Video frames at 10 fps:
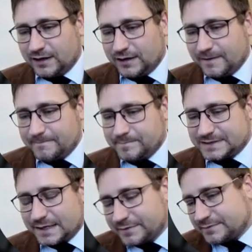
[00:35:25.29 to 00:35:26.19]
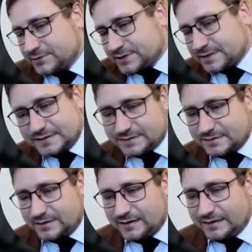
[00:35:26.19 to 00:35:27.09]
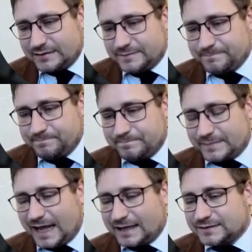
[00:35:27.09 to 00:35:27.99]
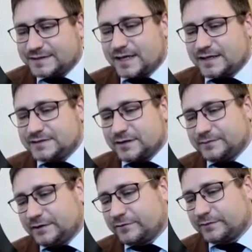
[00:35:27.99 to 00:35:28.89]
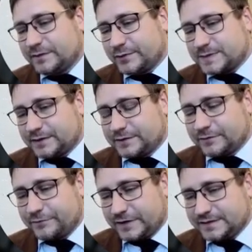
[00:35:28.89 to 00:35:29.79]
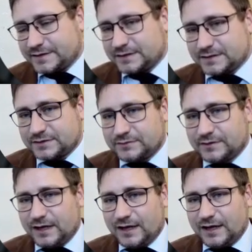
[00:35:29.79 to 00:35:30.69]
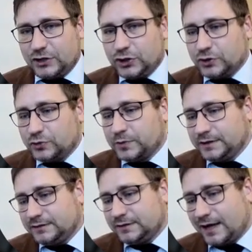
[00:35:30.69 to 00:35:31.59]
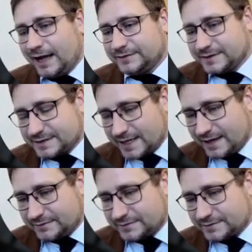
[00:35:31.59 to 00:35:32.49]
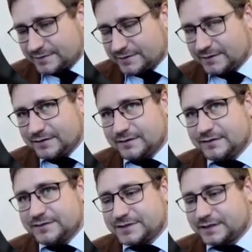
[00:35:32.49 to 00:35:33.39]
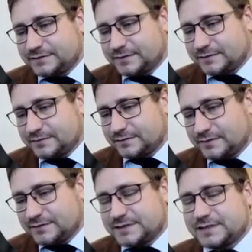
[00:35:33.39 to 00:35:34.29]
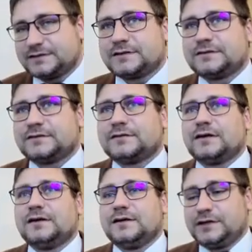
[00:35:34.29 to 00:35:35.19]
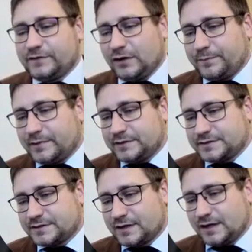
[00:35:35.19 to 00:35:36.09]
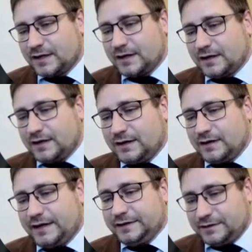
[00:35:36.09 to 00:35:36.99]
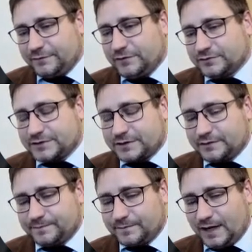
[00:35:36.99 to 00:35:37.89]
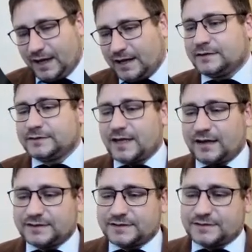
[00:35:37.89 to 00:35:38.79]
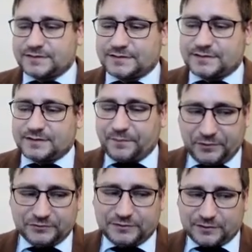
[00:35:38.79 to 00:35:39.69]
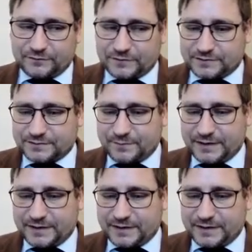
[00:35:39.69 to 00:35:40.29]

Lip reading: sometimes you just understand something from the perspective of hindsight. So you will understand certain developments in the future, and that's the beauty of it,